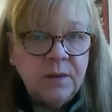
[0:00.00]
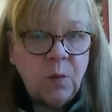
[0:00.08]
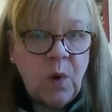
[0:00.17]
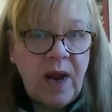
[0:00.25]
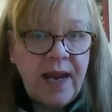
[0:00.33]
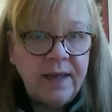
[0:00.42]

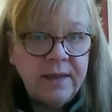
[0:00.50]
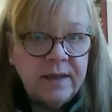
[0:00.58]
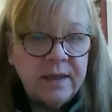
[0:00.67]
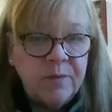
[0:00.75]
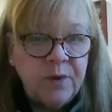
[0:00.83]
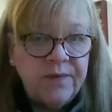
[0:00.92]
way
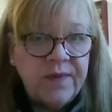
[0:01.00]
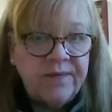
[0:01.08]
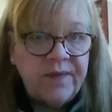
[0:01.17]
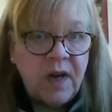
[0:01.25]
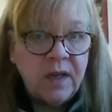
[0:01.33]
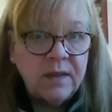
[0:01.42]
to move the
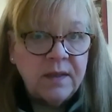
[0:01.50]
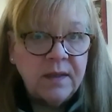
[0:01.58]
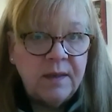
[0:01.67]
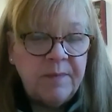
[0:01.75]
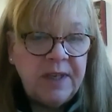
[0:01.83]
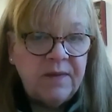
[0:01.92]
funds
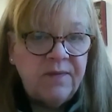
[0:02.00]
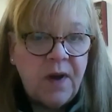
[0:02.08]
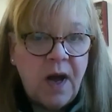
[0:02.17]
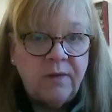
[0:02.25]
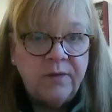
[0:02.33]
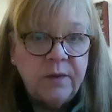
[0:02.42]
and be
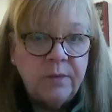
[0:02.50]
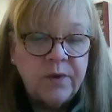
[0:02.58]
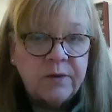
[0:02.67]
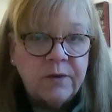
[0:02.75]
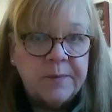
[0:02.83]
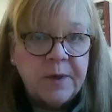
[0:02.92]
involved
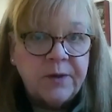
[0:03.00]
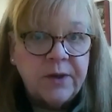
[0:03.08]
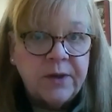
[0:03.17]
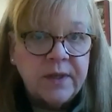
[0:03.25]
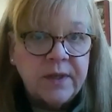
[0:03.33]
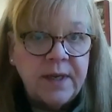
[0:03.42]
with
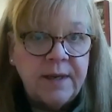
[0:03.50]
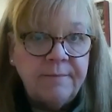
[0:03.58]
cryptocurrency.